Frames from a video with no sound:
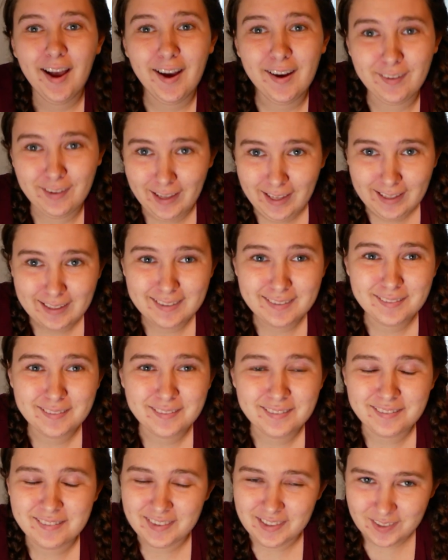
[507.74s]
Okay,
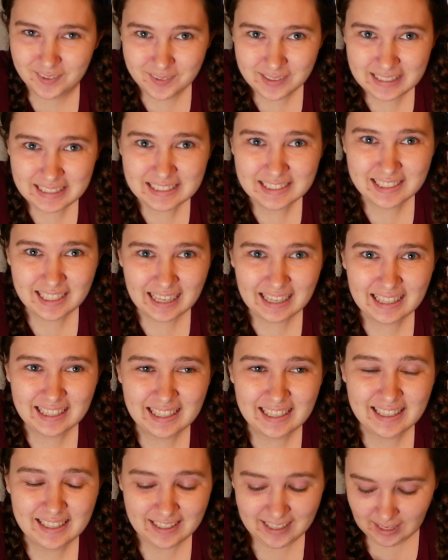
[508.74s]
real quick
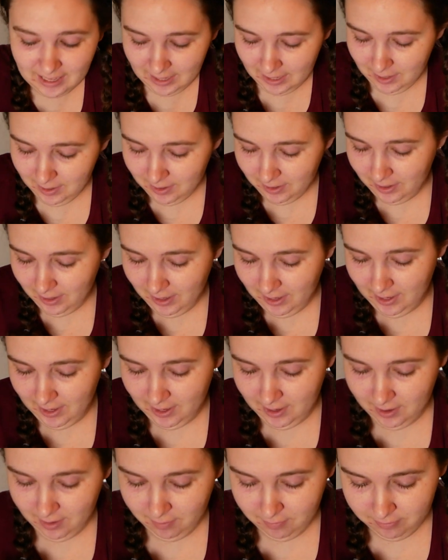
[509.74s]
check-in. I
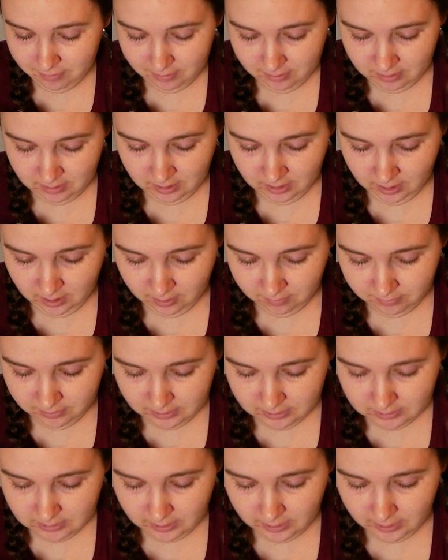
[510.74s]
have the
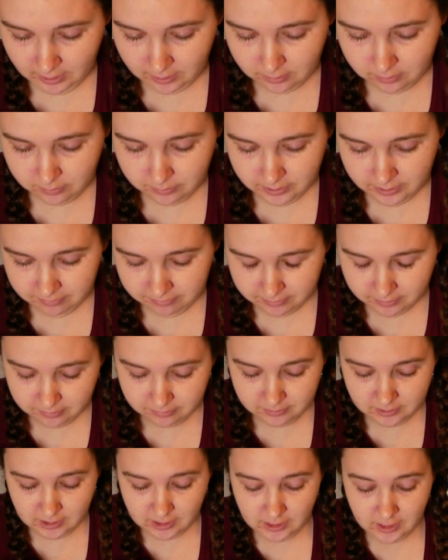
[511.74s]
oven set at
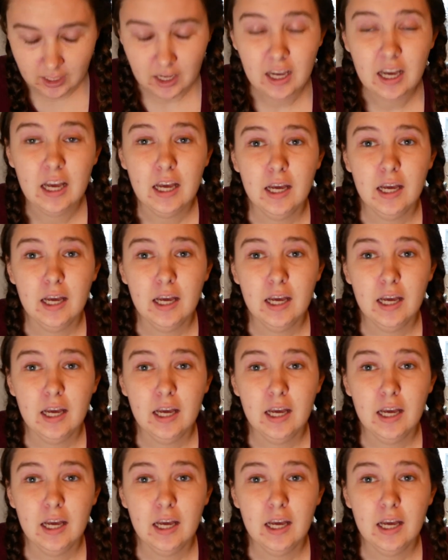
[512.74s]
350.